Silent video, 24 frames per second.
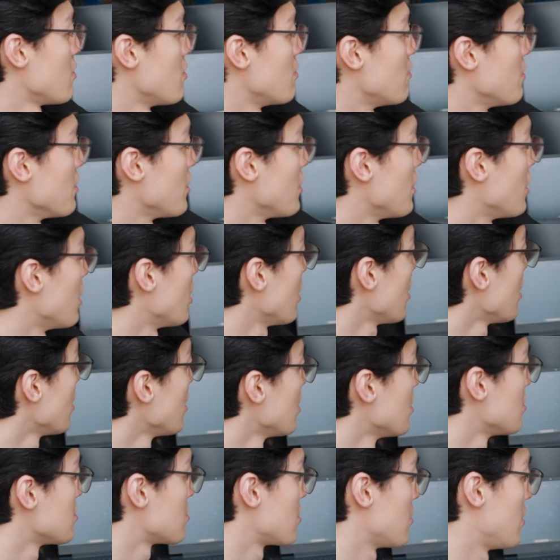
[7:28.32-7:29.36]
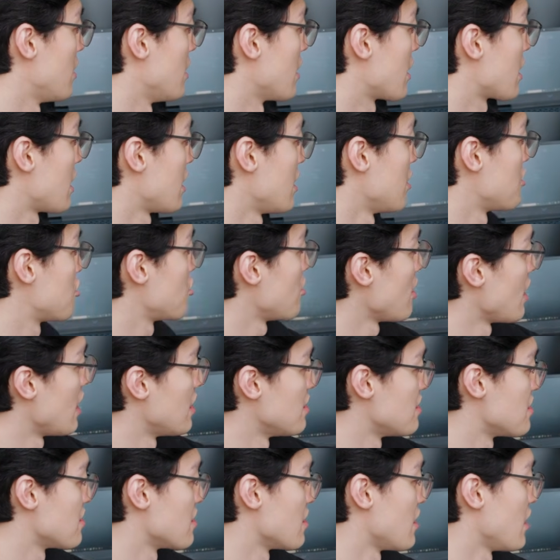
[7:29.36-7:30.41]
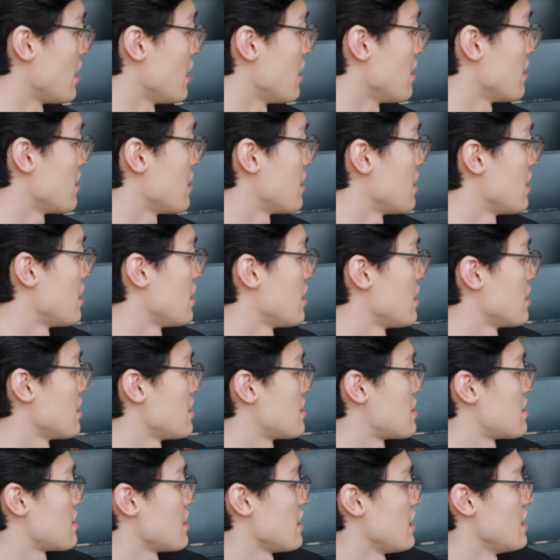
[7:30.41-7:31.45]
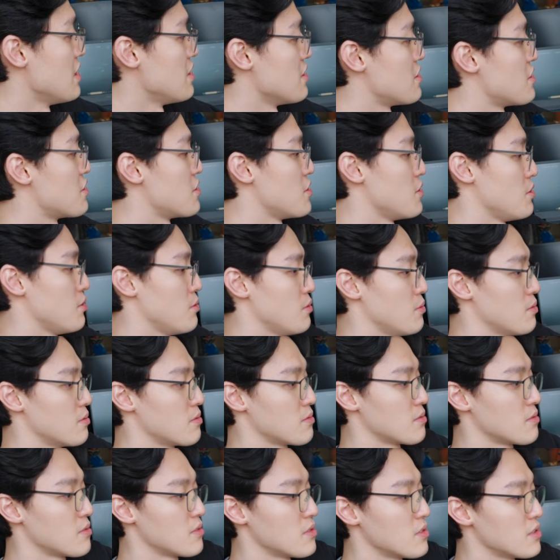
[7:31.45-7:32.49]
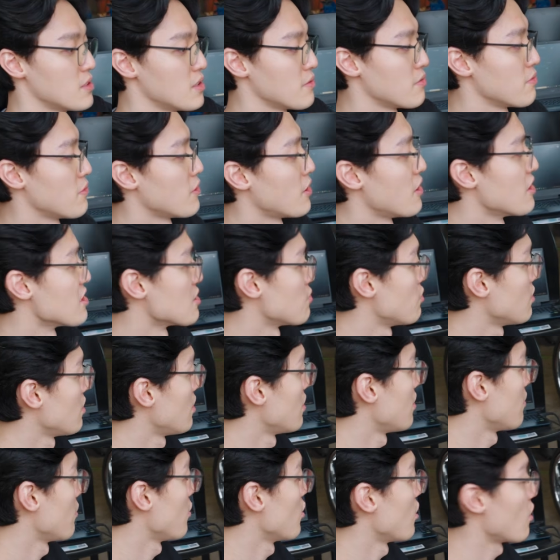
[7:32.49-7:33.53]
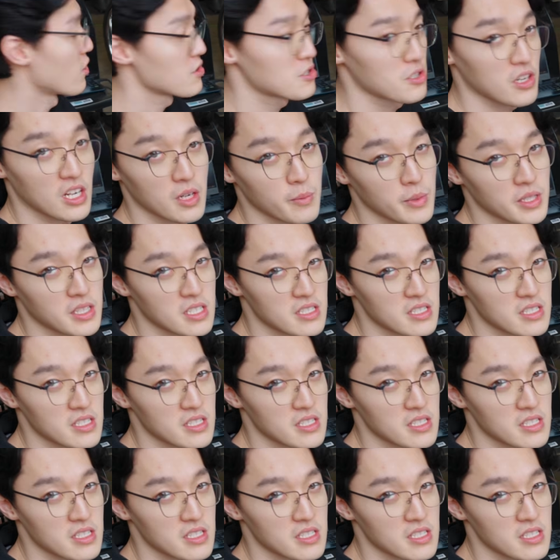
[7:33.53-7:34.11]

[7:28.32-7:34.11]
over here, so that it kind of translates into the flare as well. And then we're also going to be